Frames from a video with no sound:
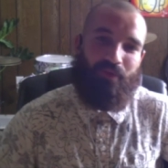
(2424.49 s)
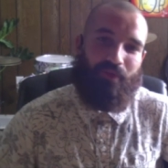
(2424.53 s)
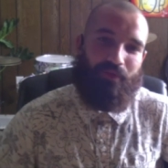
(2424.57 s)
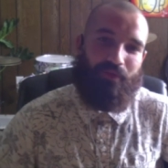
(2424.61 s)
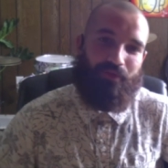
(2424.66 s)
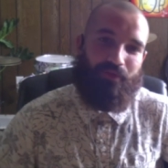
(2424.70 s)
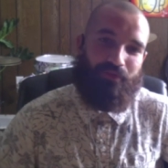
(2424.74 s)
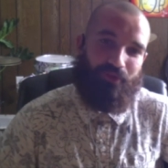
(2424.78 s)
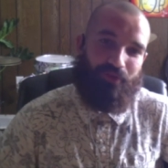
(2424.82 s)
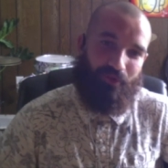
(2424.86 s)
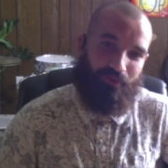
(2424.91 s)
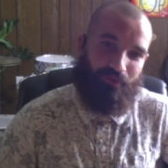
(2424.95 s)

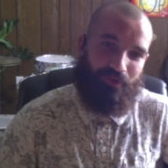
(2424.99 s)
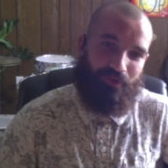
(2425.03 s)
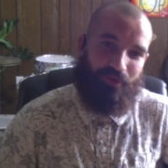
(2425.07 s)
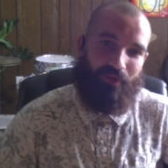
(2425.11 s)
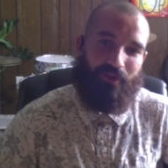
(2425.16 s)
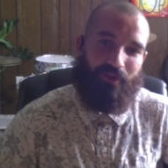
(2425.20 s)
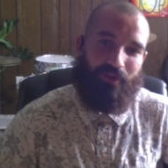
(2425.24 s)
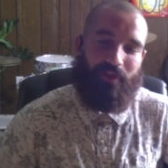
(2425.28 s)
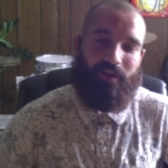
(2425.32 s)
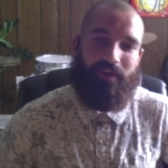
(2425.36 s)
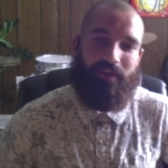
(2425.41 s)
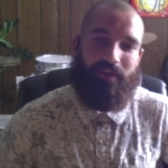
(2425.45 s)
Joe
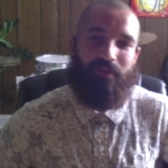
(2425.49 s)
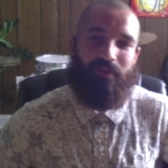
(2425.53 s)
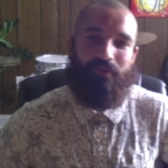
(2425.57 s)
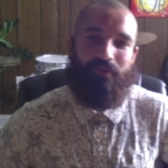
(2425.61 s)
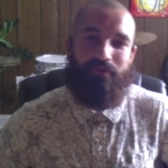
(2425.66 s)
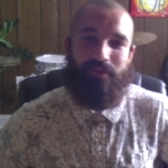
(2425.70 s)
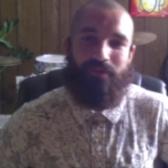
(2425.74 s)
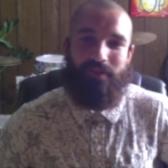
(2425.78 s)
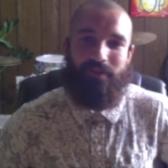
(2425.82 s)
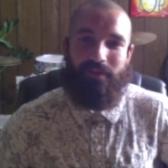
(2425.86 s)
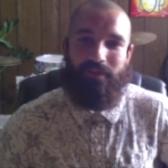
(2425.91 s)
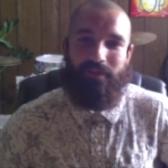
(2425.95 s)
Shirley,
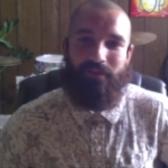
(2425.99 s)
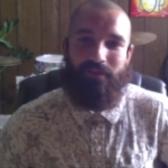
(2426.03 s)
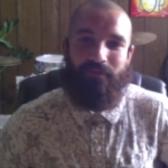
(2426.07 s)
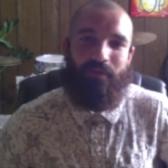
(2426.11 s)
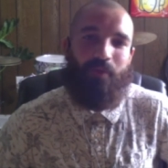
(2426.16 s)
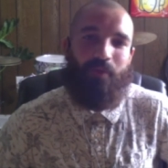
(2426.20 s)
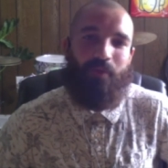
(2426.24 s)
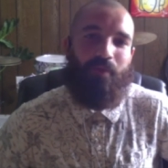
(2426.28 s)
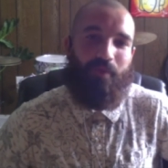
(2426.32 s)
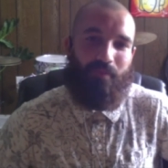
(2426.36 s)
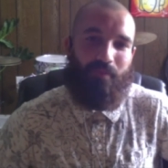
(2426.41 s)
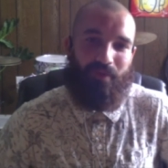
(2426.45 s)
who's a film
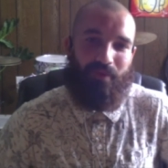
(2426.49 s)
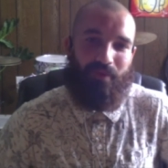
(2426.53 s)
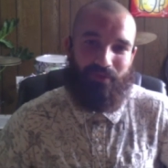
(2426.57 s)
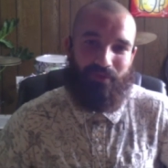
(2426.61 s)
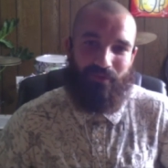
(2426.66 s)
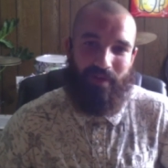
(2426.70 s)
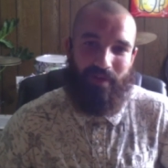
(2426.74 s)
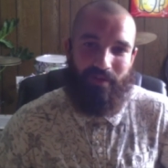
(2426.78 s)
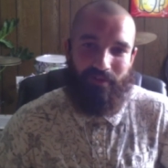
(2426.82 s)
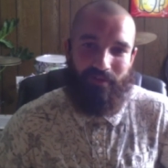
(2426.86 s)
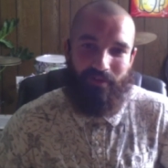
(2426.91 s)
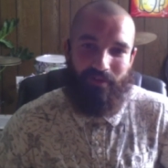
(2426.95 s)
composer
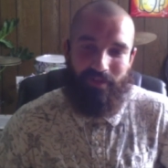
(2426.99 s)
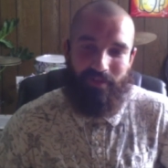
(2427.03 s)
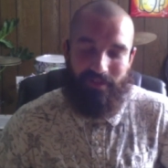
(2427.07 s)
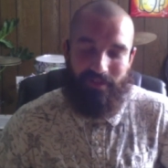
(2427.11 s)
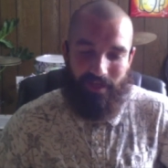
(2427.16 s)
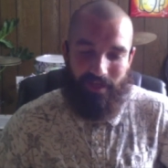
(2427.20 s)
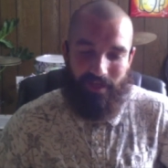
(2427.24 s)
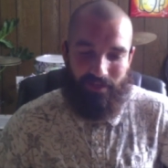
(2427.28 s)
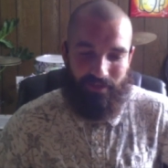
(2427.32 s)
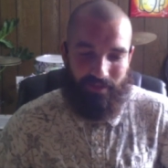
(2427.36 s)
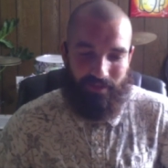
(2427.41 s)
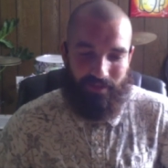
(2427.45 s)
out in Los
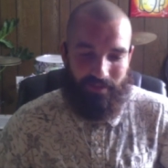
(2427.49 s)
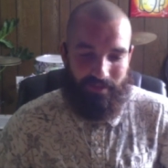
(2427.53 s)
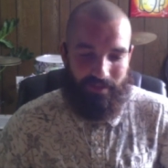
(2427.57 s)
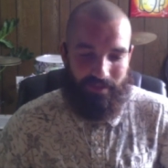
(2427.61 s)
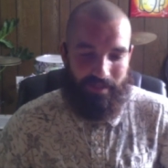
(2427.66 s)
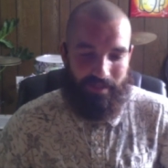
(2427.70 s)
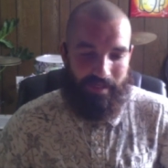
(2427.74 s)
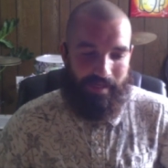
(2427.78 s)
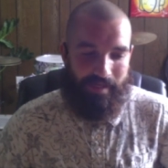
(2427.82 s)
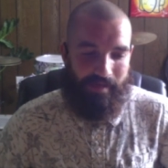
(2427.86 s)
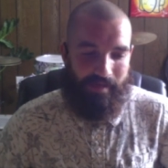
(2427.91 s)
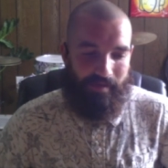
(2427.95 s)
Angeles,
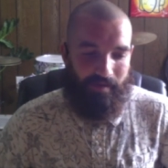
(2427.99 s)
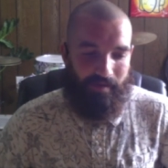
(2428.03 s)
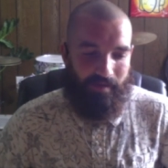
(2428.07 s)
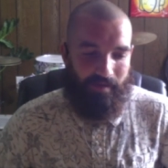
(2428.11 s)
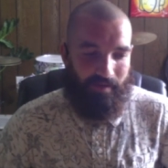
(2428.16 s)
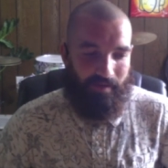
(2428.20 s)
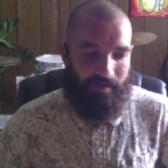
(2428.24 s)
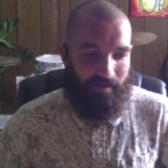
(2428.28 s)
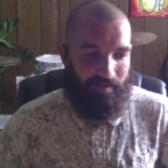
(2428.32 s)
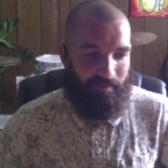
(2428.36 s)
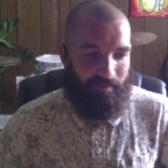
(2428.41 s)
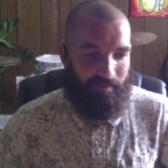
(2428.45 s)

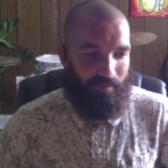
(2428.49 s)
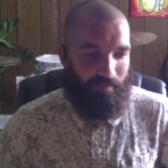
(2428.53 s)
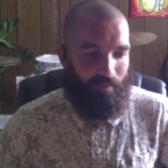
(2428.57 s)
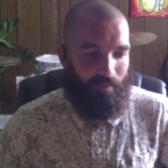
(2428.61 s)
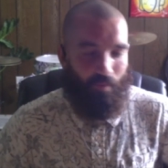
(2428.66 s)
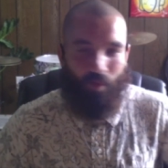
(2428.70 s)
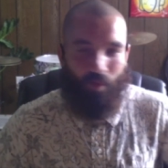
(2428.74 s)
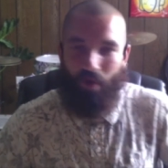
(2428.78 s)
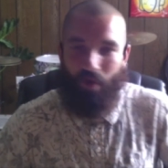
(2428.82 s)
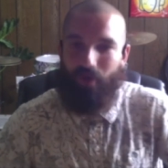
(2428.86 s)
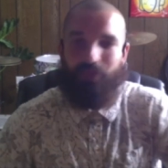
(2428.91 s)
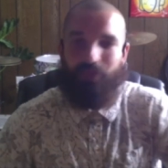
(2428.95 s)
um,
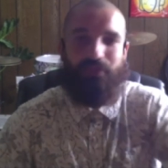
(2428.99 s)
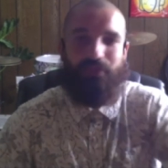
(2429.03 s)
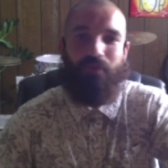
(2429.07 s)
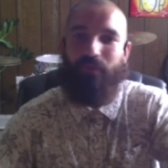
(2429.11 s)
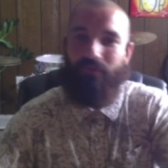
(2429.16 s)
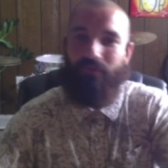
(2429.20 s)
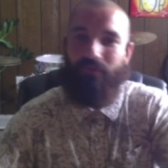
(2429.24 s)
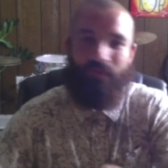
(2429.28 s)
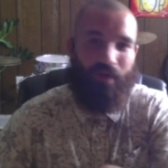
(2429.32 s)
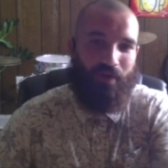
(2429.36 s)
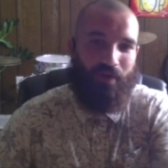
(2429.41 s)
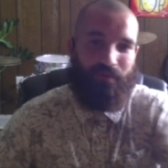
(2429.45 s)
were also
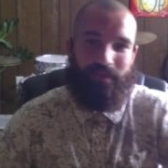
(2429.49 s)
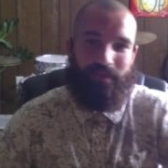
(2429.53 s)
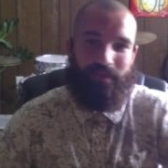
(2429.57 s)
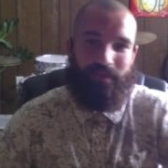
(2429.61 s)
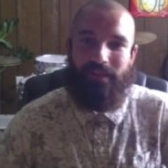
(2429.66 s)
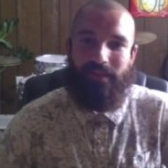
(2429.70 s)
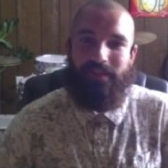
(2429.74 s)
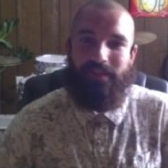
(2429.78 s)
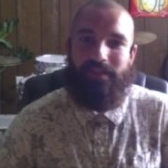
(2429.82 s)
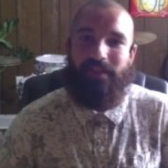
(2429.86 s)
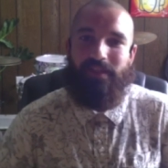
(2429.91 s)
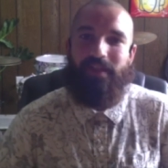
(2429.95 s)
involved in the
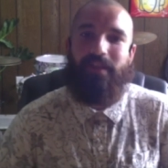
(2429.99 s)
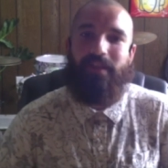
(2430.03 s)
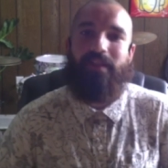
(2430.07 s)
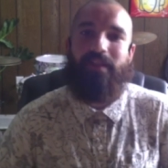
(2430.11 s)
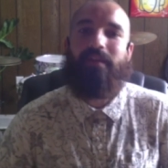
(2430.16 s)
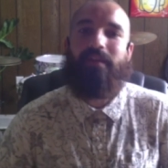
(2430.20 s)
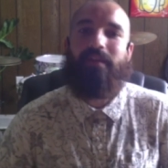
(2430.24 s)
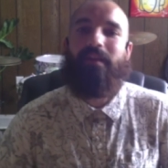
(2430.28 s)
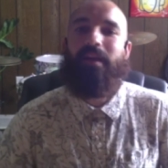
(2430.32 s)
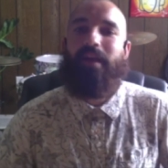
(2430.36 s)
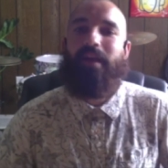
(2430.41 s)
scene.